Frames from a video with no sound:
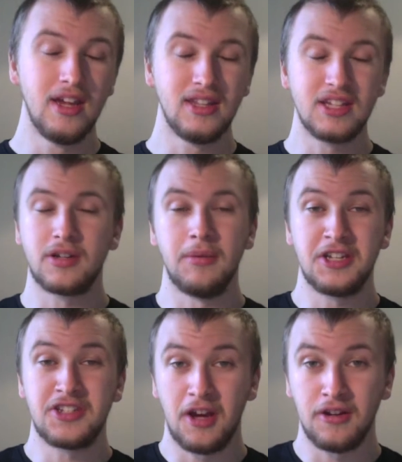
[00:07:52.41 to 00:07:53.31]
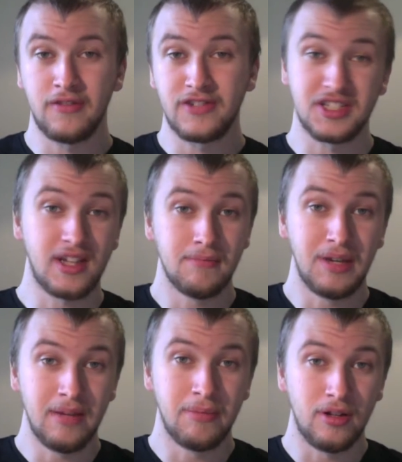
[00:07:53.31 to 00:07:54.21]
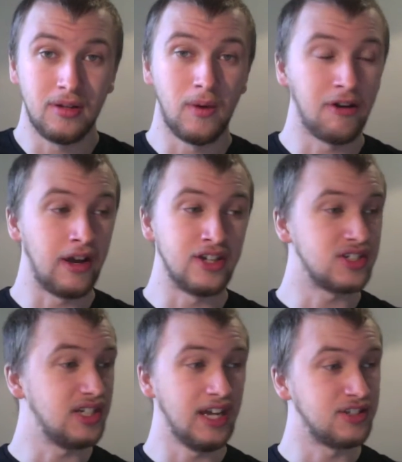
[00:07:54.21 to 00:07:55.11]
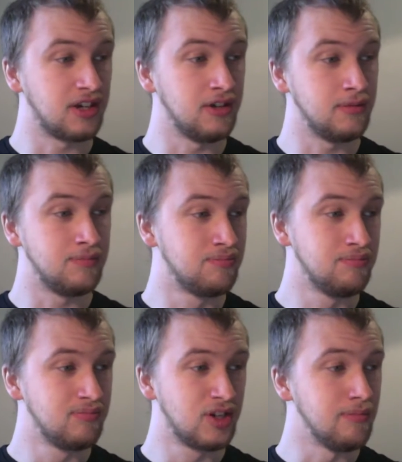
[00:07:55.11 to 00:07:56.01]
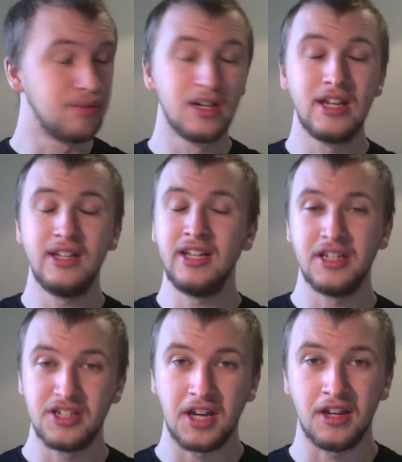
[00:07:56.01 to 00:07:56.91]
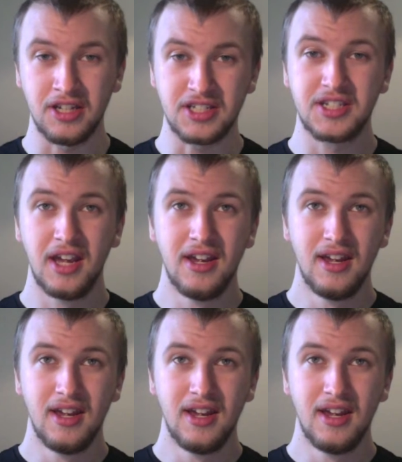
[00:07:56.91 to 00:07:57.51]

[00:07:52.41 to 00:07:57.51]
This could be a turn-off to some people, whereas it's going to completely entice